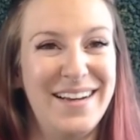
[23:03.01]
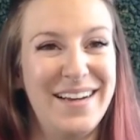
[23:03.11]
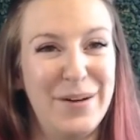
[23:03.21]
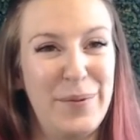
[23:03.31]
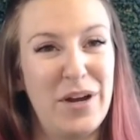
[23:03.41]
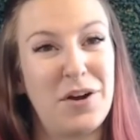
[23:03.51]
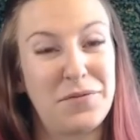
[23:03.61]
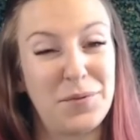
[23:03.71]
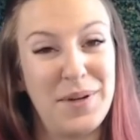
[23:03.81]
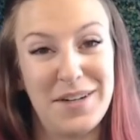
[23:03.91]
It would be
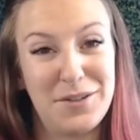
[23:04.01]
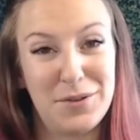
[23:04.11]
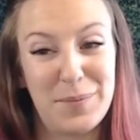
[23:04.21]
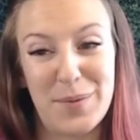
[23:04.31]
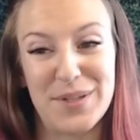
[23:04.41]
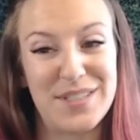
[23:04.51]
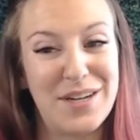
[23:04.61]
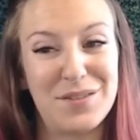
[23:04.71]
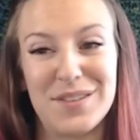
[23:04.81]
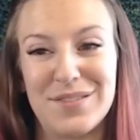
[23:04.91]
hard for me to do it by
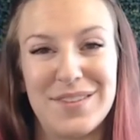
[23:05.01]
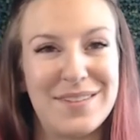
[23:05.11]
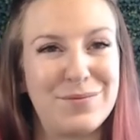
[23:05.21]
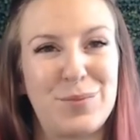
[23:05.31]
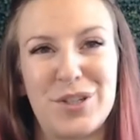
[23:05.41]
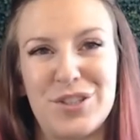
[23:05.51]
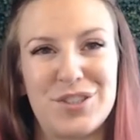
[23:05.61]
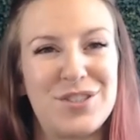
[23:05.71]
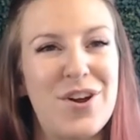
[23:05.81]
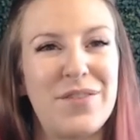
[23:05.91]
myself even. We're
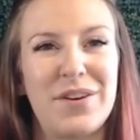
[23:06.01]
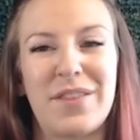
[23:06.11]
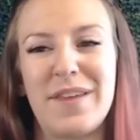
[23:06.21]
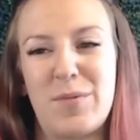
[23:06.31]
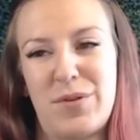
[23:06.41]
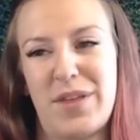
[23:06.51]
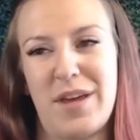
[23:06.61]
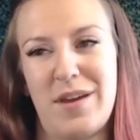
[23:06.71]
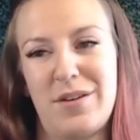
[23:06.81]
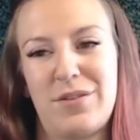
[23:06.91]
just not even going to think about the
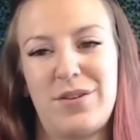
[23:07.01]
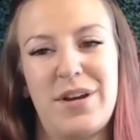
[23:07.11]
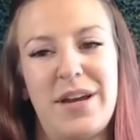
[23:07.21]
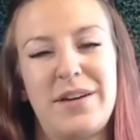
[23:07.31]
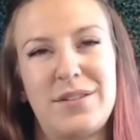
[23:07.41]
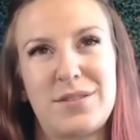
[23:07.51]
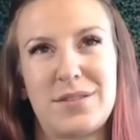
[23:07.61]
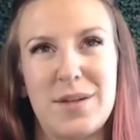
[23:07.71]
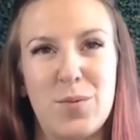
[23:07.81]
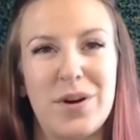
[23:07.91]
hand. Her hand is
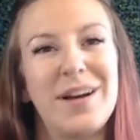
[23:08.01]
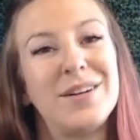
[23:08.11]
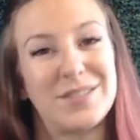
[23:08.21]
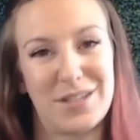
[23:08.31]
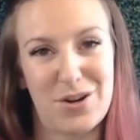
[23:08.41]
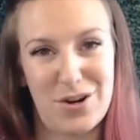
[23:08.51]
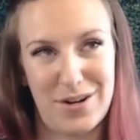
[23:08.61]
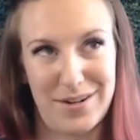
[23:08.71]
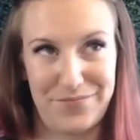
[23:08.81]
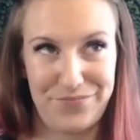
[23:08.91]
somewhere else in
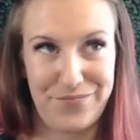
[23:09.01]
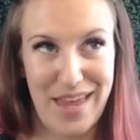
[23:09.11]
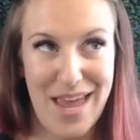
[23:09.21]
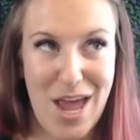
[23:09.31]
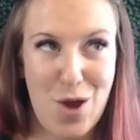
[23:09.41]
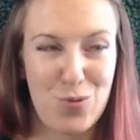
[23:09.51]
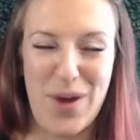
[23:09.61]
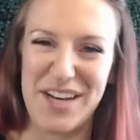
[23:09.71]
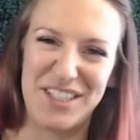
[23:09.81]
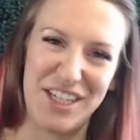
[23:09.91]
our
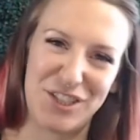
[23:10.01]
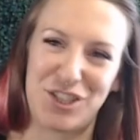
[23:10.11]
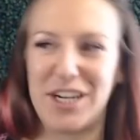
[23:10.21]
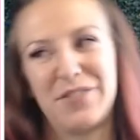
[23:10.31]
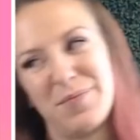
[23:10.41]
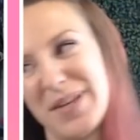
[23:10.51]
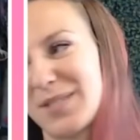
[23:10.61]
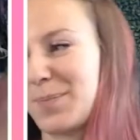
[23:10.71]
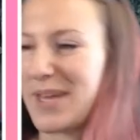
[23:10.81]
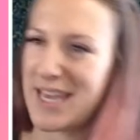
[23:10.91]
rendition of
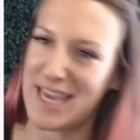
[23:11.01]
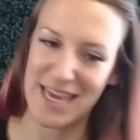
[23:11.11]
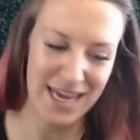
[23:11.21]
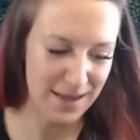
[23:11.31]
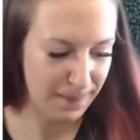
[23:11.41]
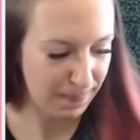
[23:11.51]
Miss Piggy.